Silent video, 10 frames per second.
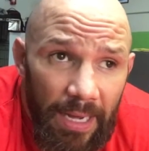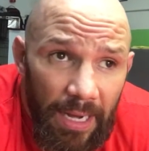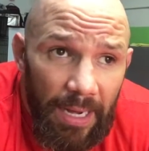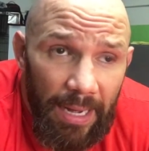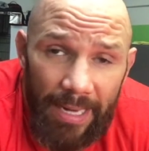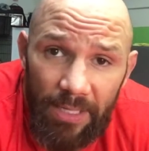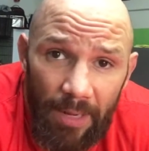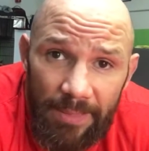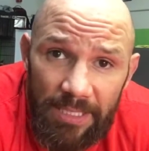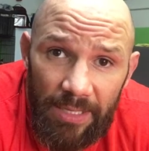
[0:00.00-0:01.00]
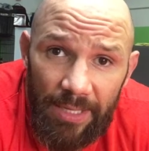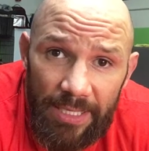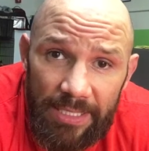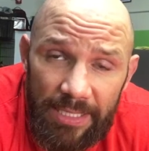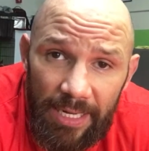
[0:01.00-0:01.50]
Add comments on
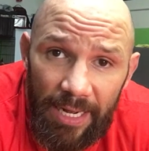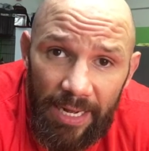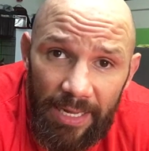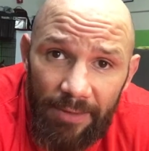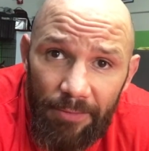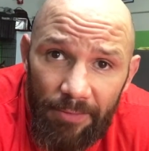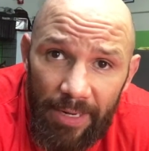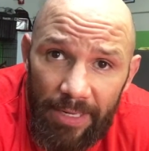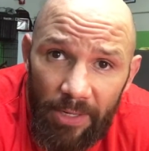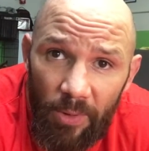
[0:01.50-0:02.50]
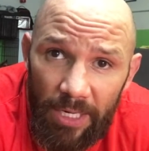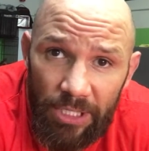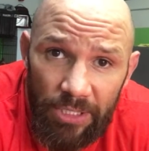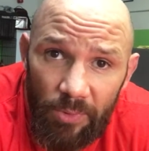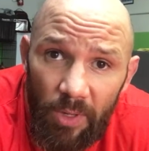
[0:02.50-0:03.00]
this. If you've got any
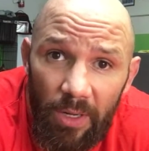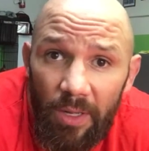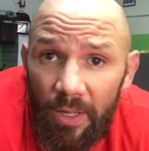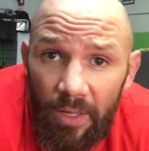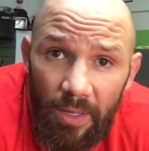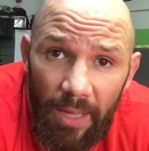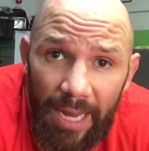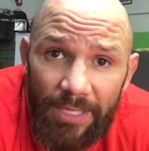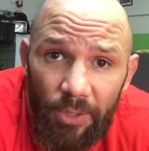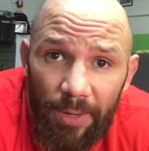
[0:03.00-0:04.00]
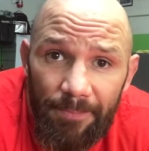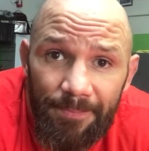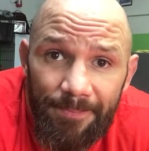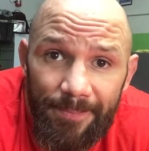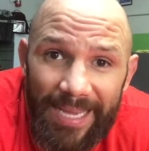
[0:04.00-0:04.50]
questions, we'll add to it.
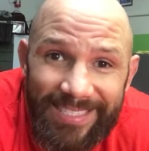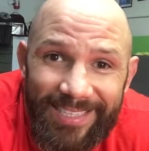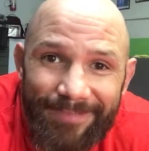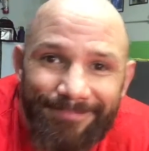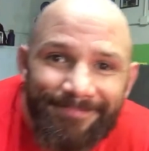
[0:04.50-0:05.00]
Thanks.